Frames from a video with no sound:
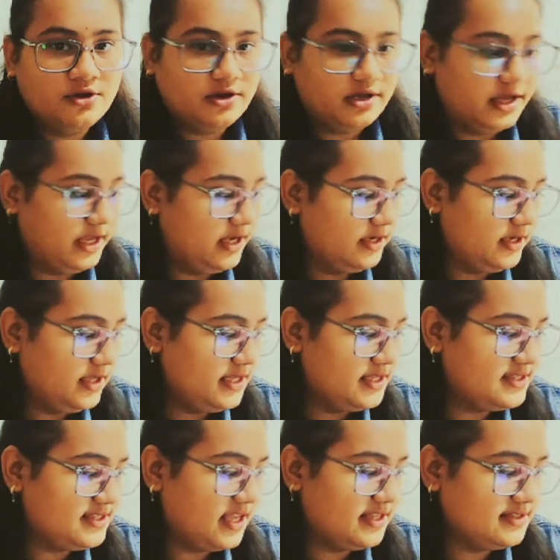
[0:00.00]
And he
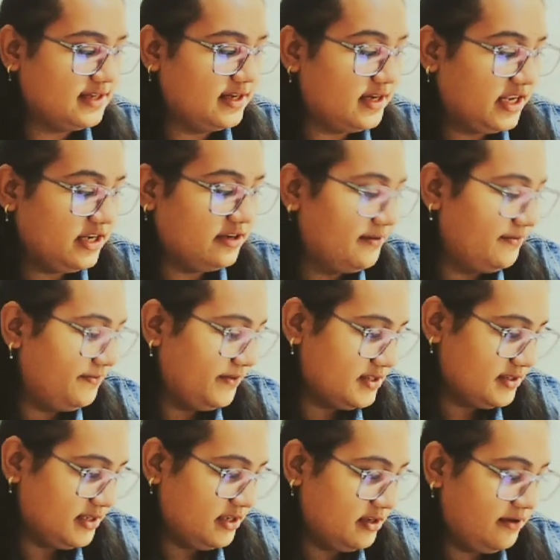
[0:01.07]
says that enough
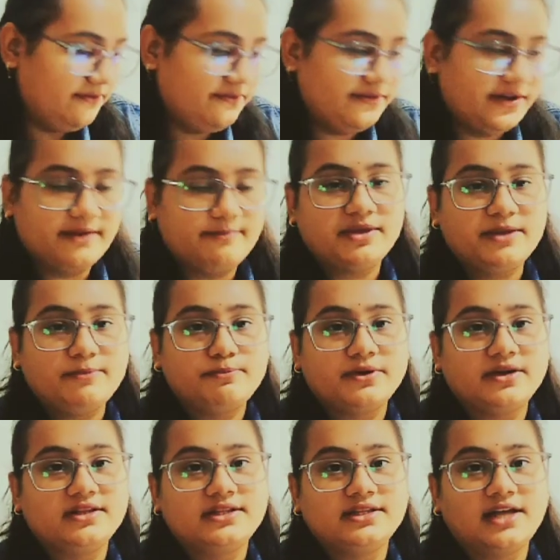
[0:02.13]
is enough, and
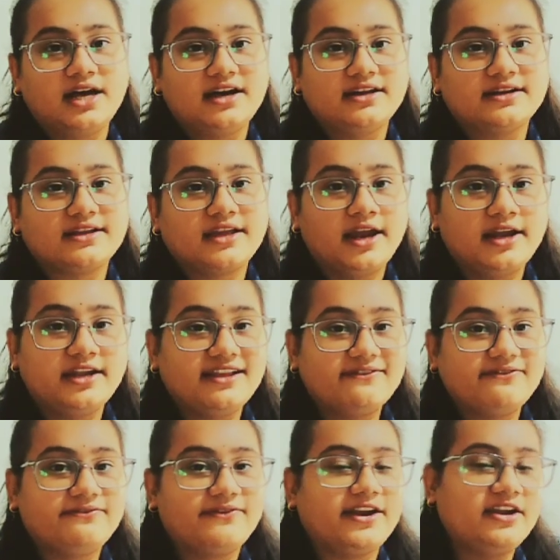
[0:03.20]
people are
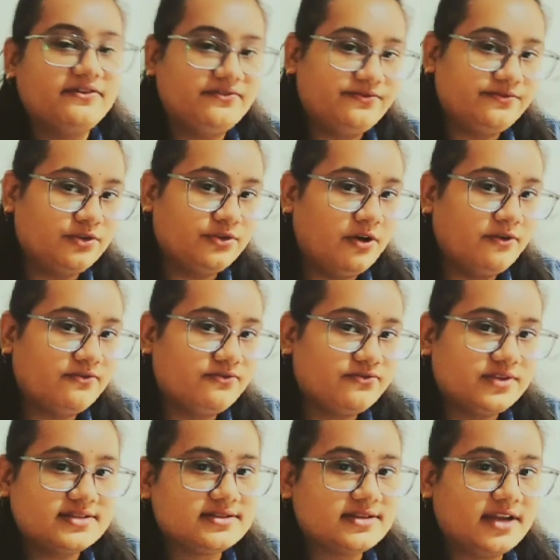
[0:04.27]
getting fed up of
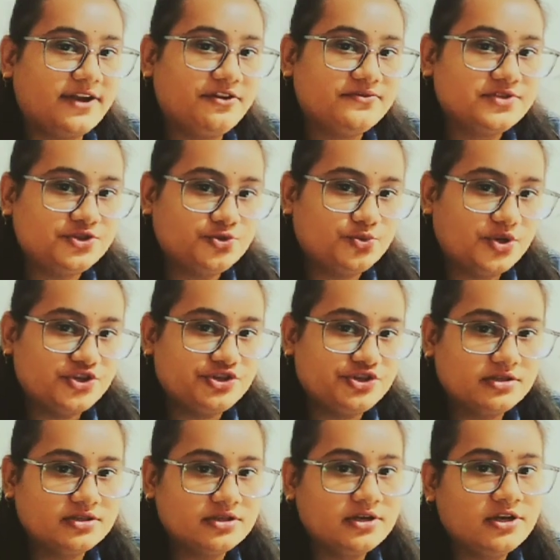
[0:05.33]
this kind of
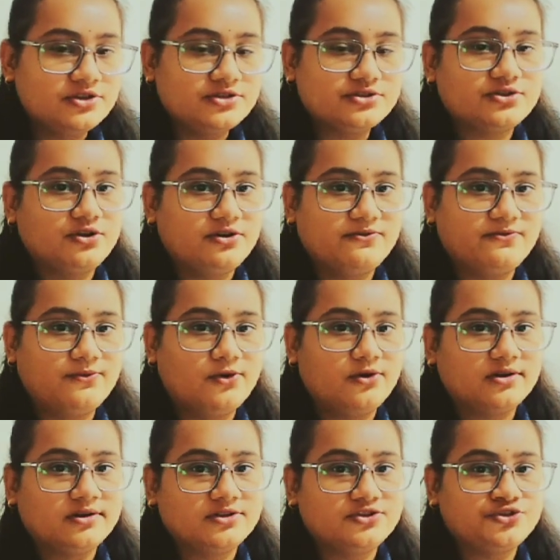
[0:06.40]
situation, so
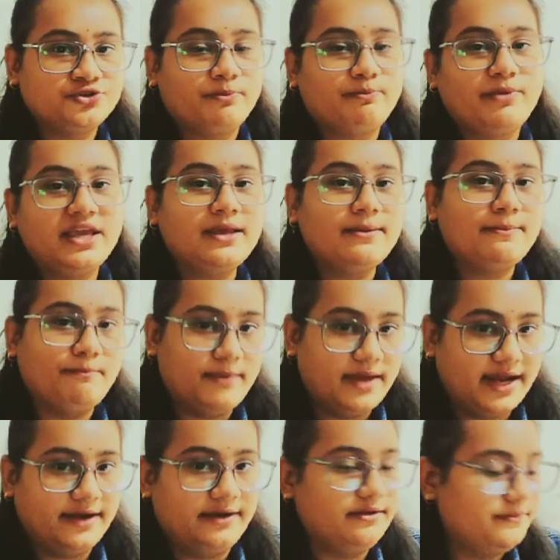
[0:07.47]
war should be
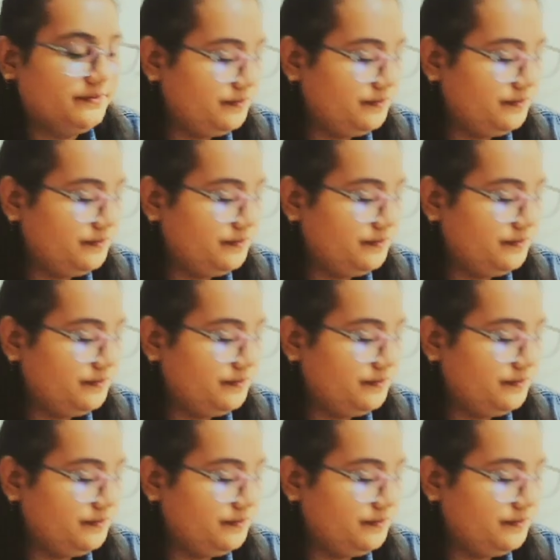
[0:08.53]
banned.